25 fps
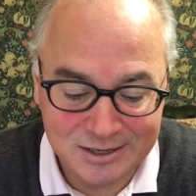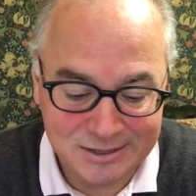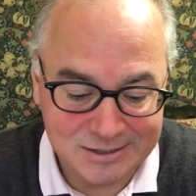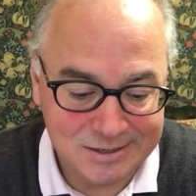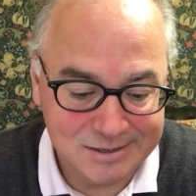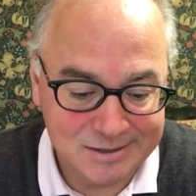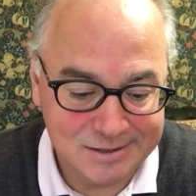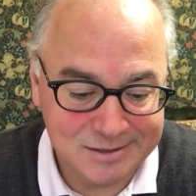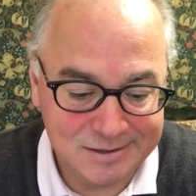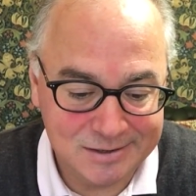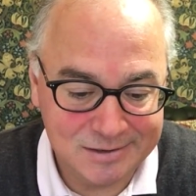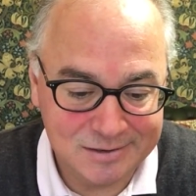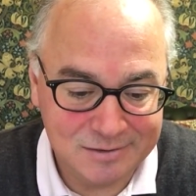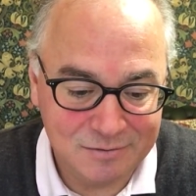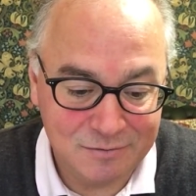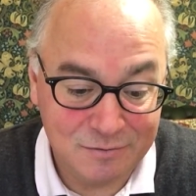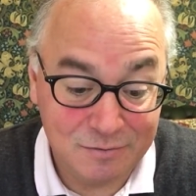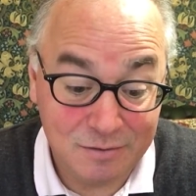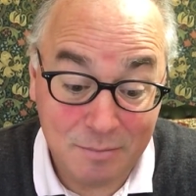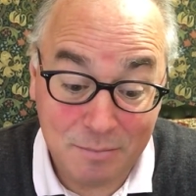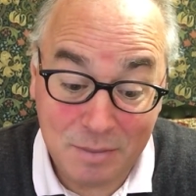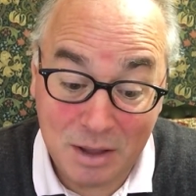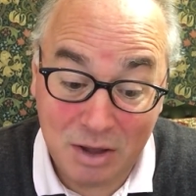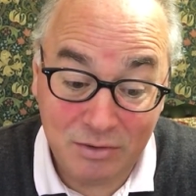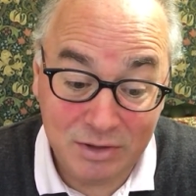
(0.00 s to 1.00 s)

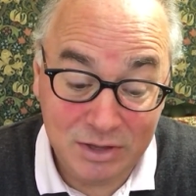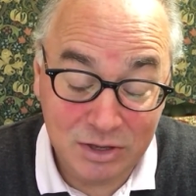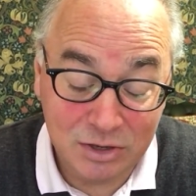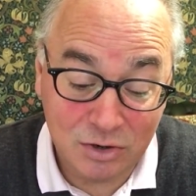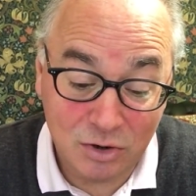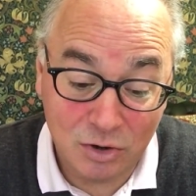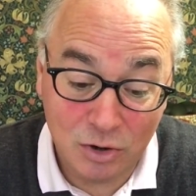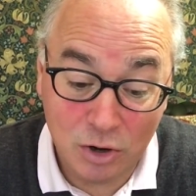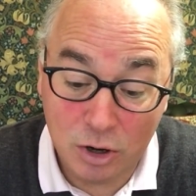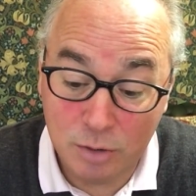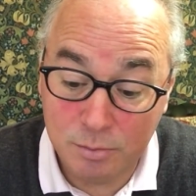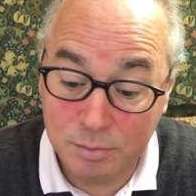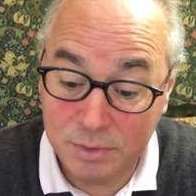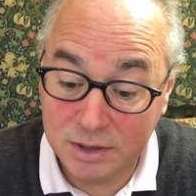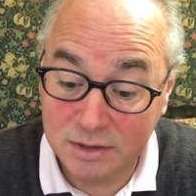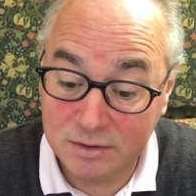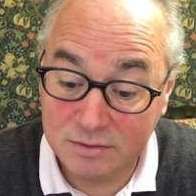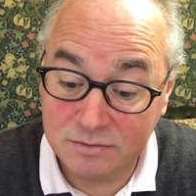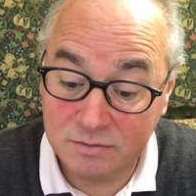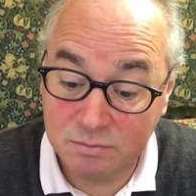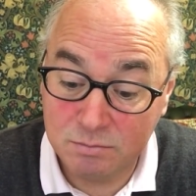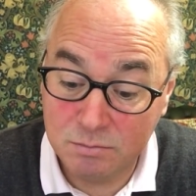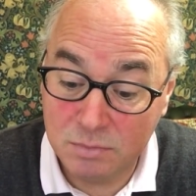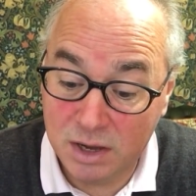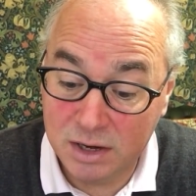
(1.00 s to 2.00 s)
about
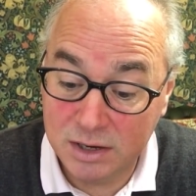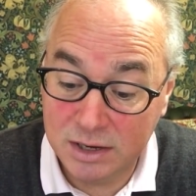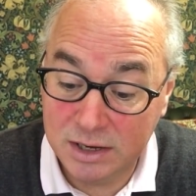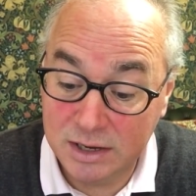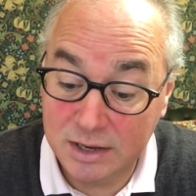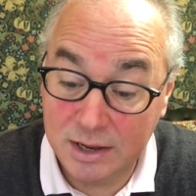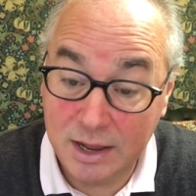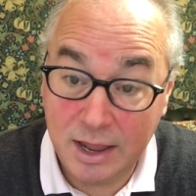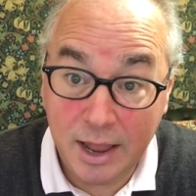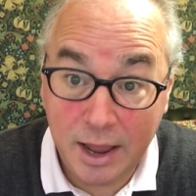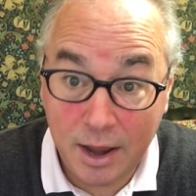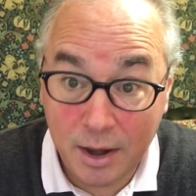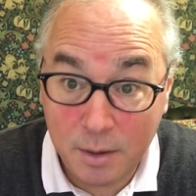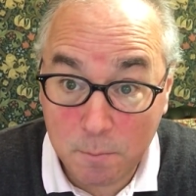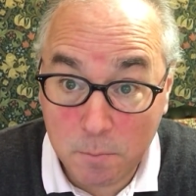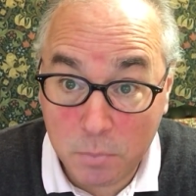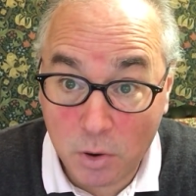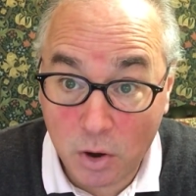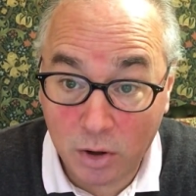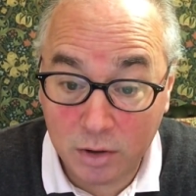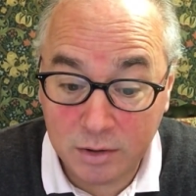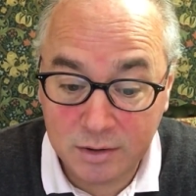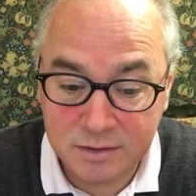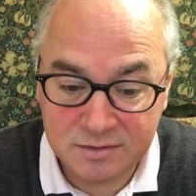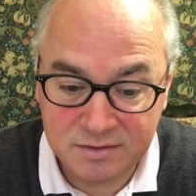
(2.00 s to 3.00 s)
economics, money, and
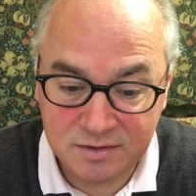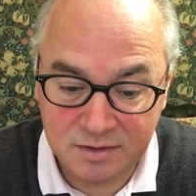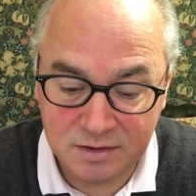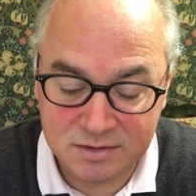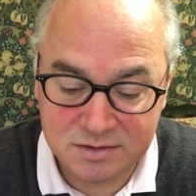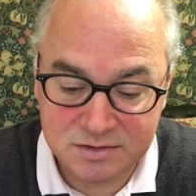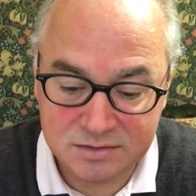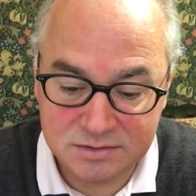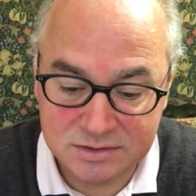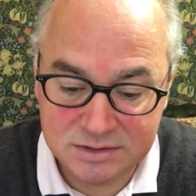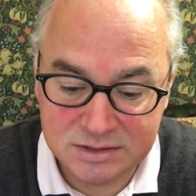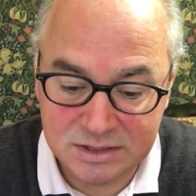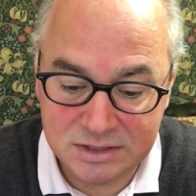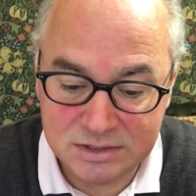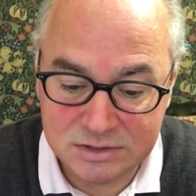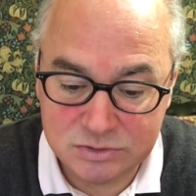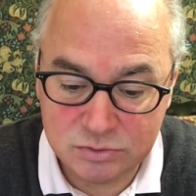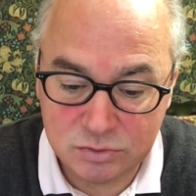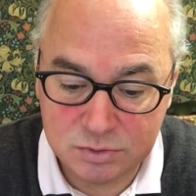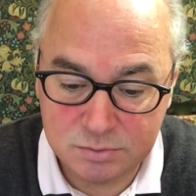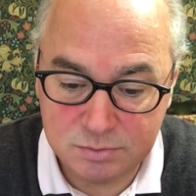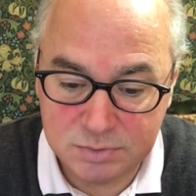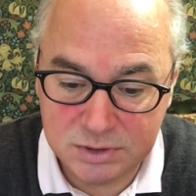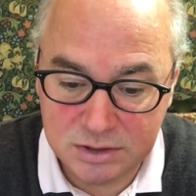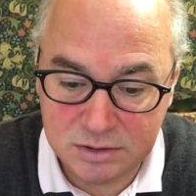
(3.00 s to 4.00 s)
politics? These
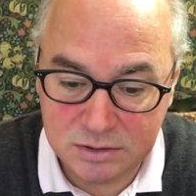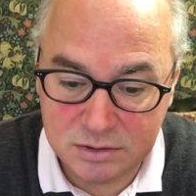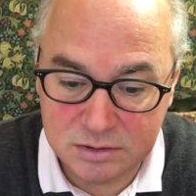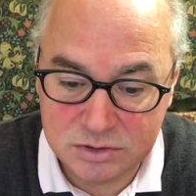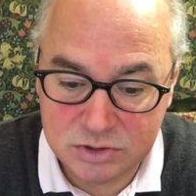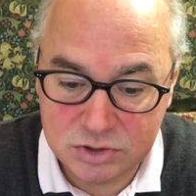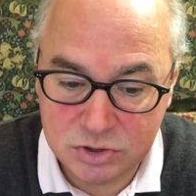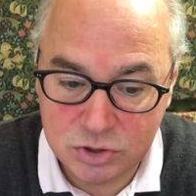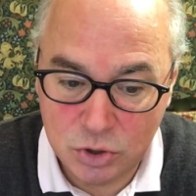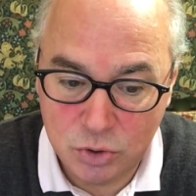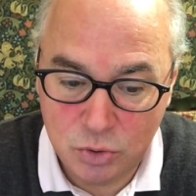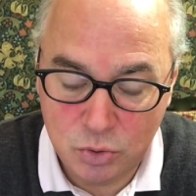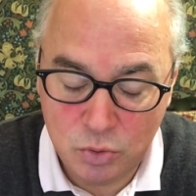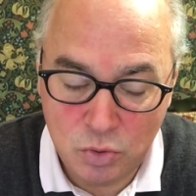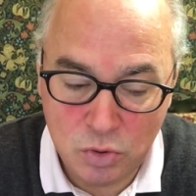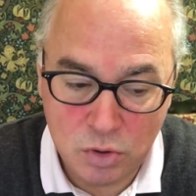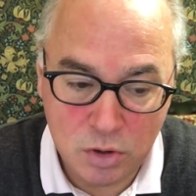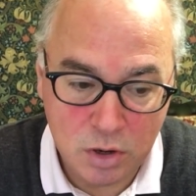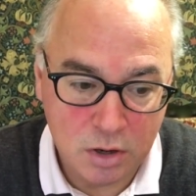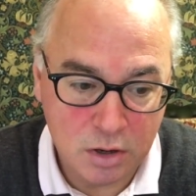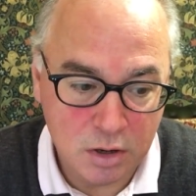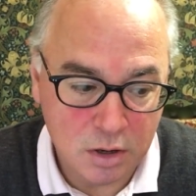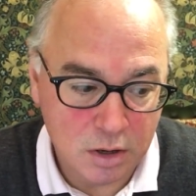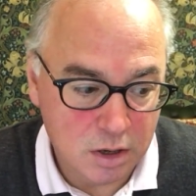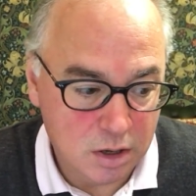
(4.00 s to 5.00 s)
would be the two.
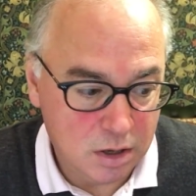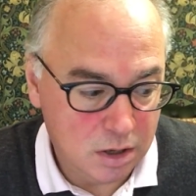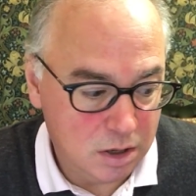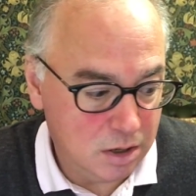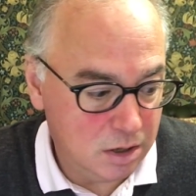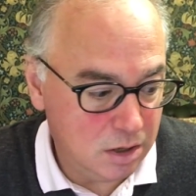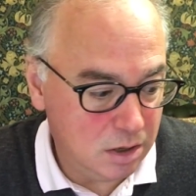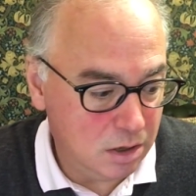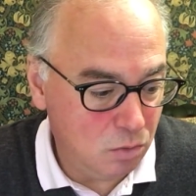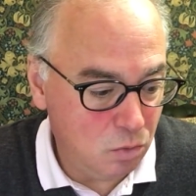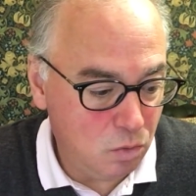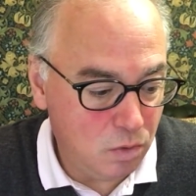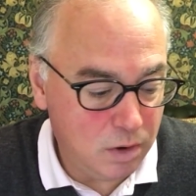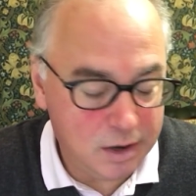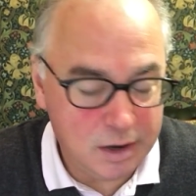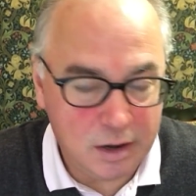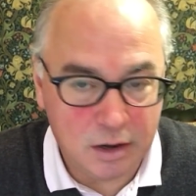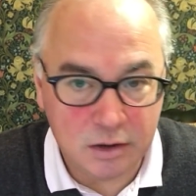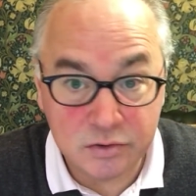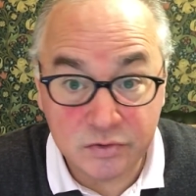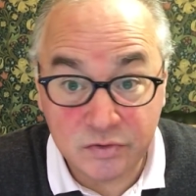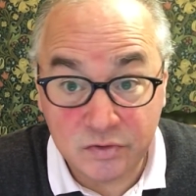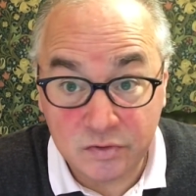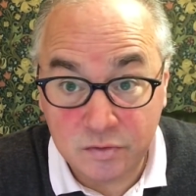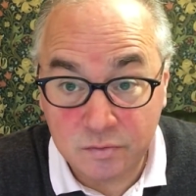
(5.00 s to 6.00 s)
What
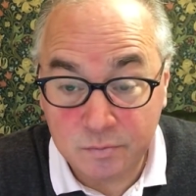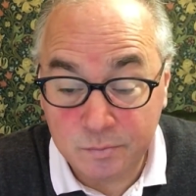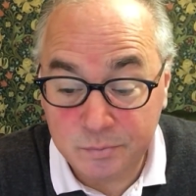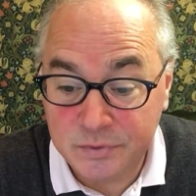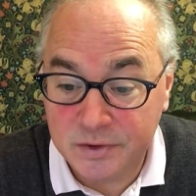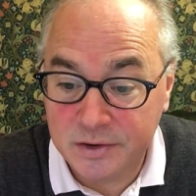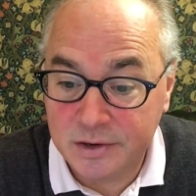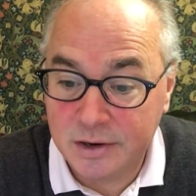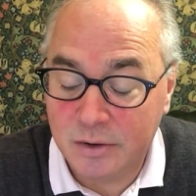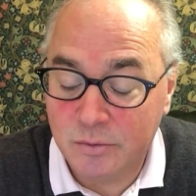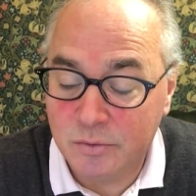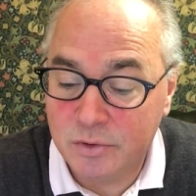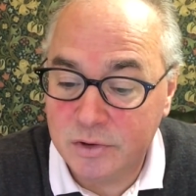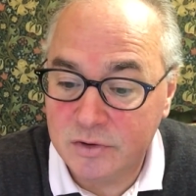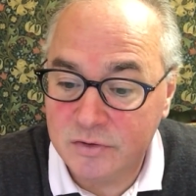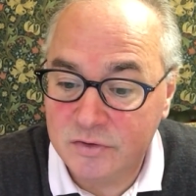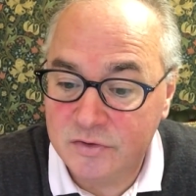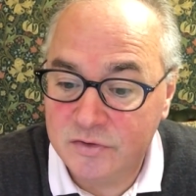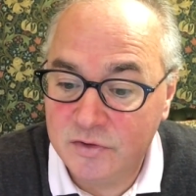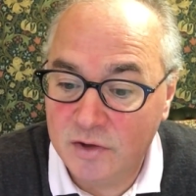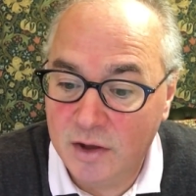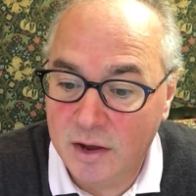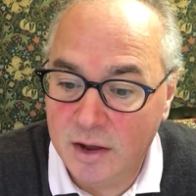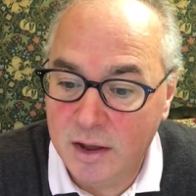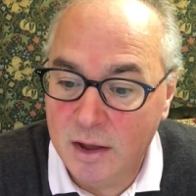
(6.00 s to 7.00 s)
else did I want to
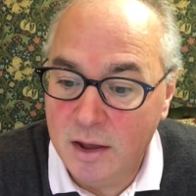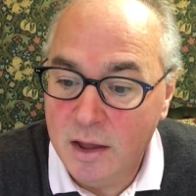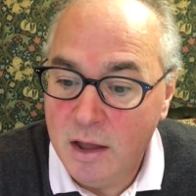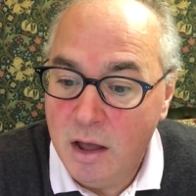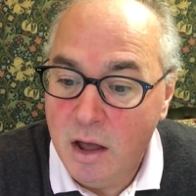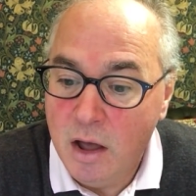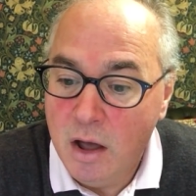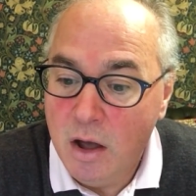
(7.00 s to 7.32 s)
say?